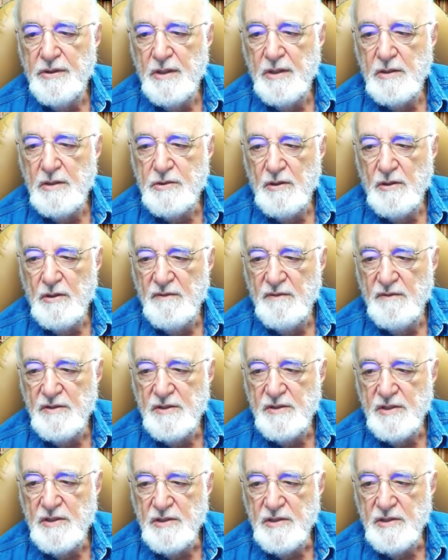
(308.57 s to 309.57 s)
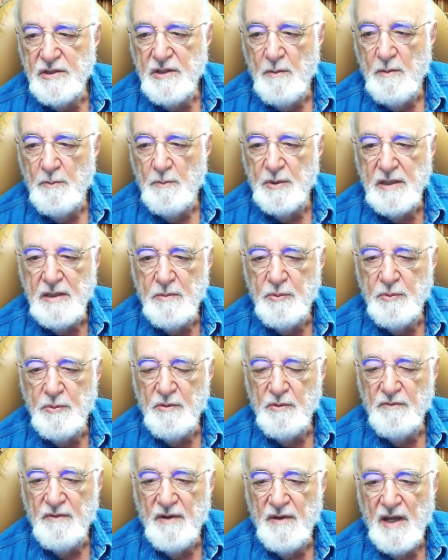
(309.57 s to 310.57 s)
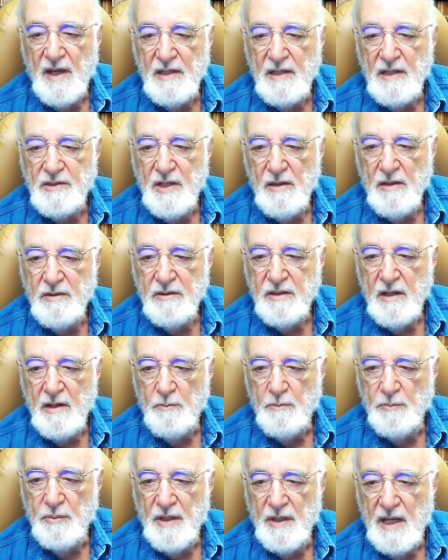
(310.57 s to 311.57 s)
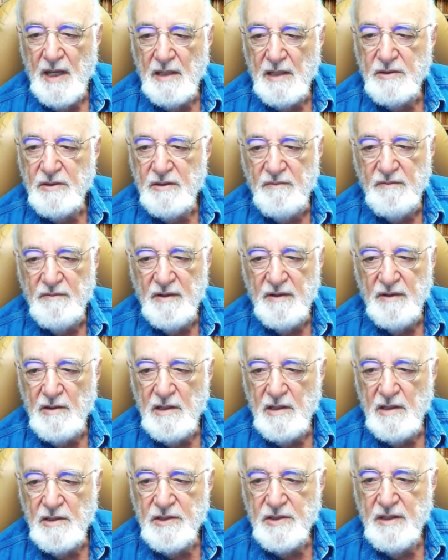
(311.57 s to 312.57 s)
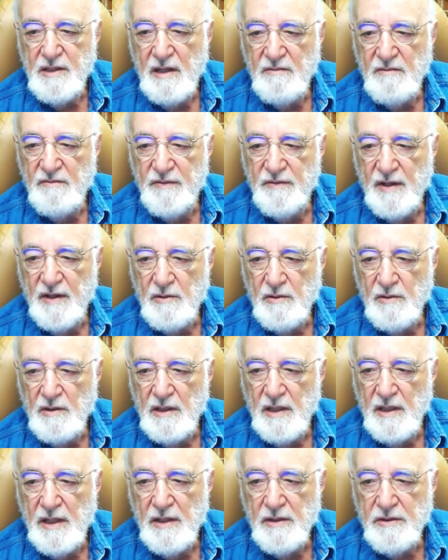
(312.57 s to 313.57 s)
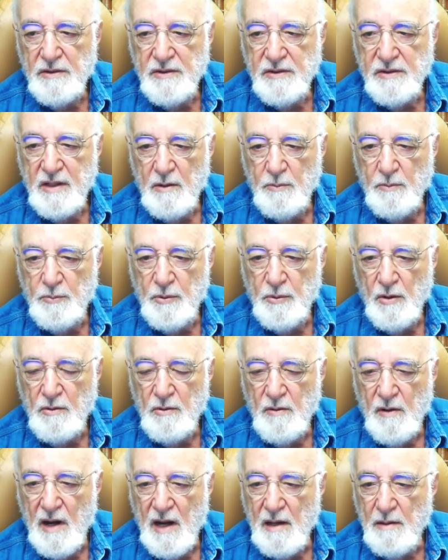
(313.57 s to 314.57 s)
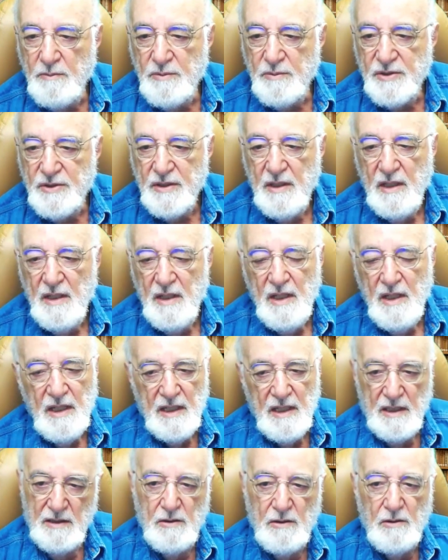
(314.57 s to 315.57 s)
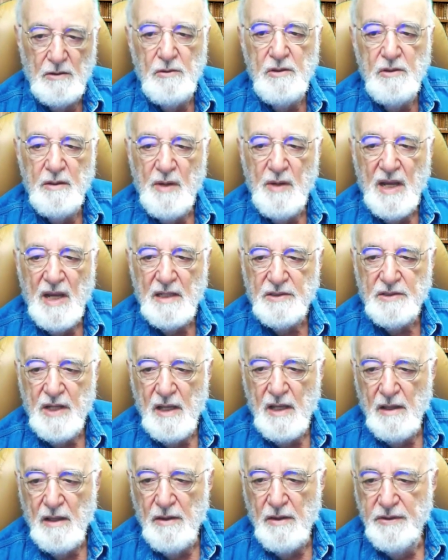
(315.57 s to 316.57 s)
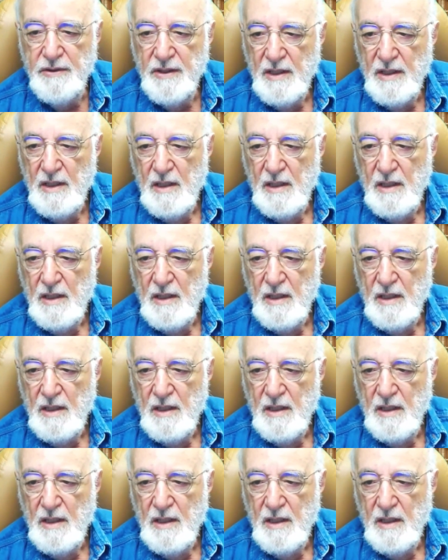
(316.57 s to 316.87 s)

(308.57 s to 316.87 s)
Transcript: services company that provides health care plans to various state and federal health care programs, including MassHealth,